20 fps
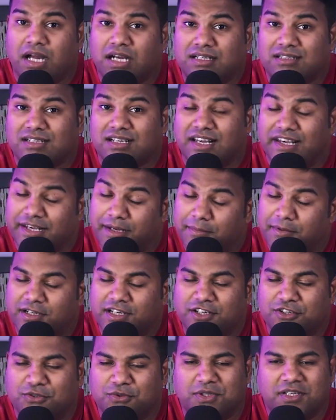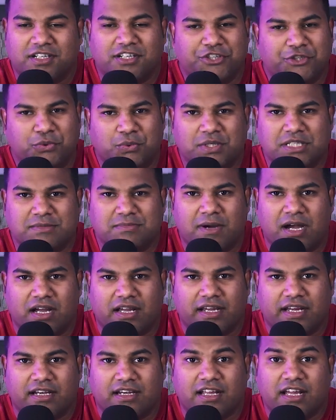but limited to the US
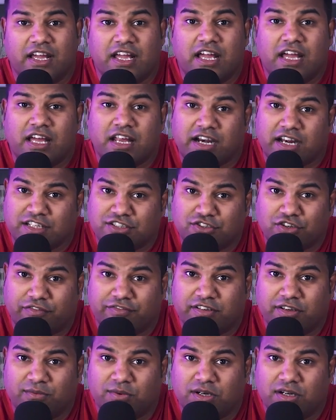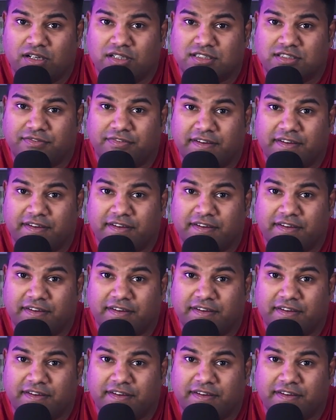market. Rest of the world's